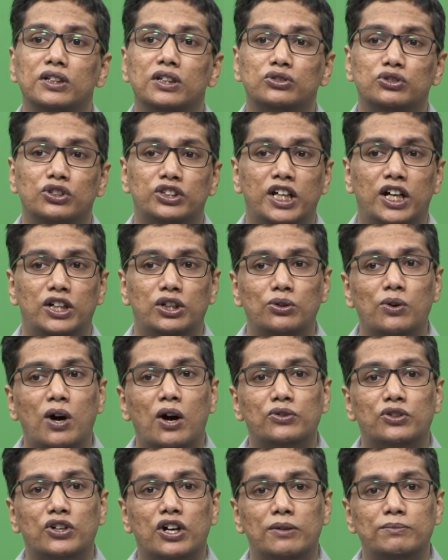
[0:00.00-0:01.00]
So, there are two
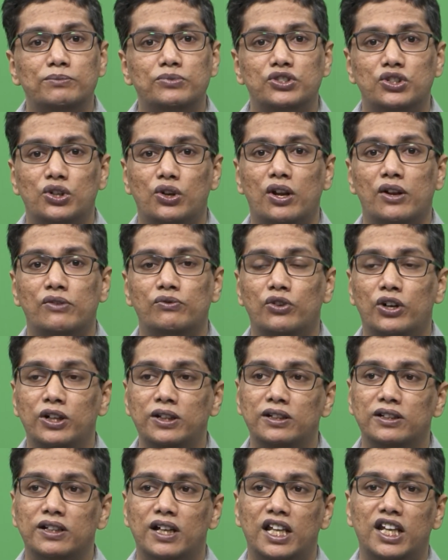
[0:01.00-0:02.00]
outcomes 0 and
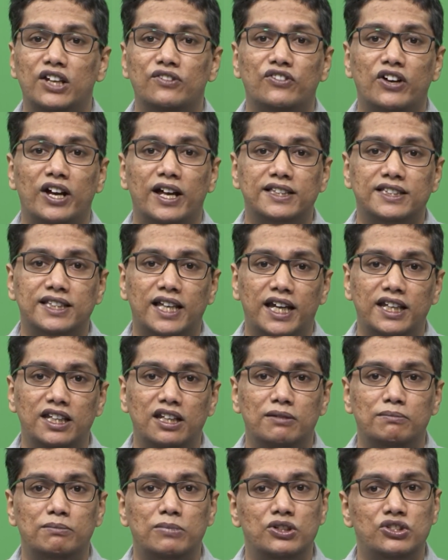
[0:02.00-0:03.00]
1 and if I assign
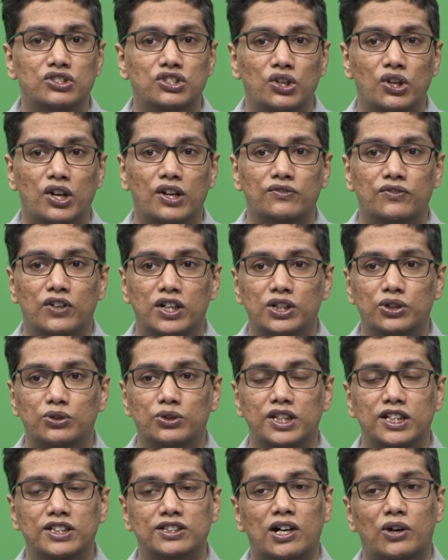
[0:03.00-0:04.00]
numbers 0 and 1 to
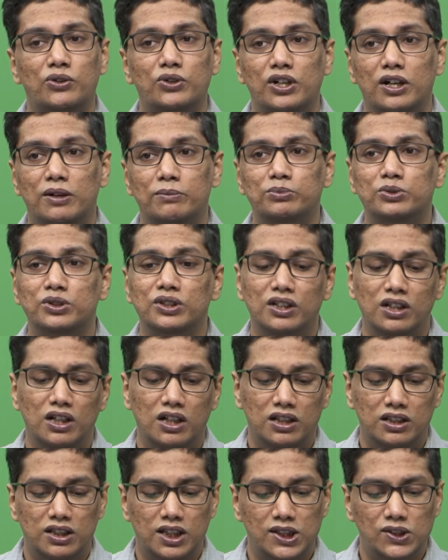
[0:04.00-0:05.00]
these outcomes
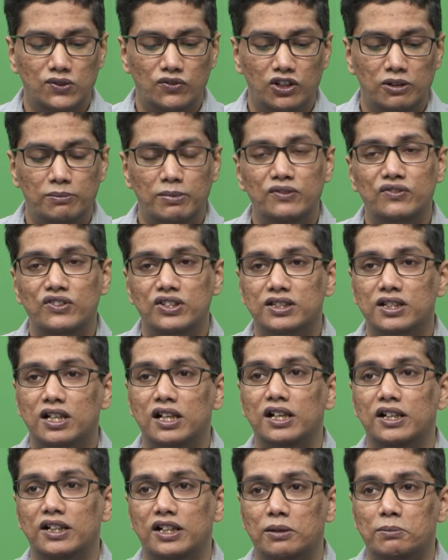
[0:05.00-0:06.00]
this will be
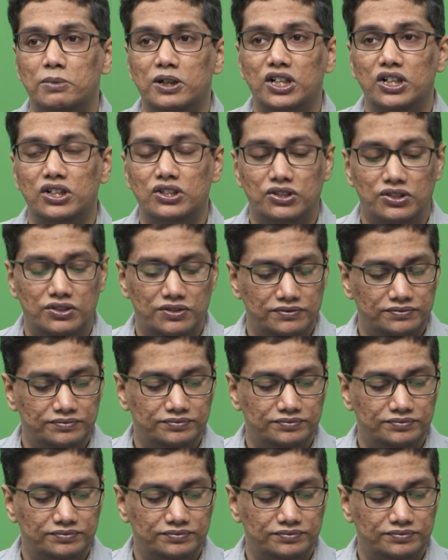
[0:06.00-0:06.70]
physical interpretation.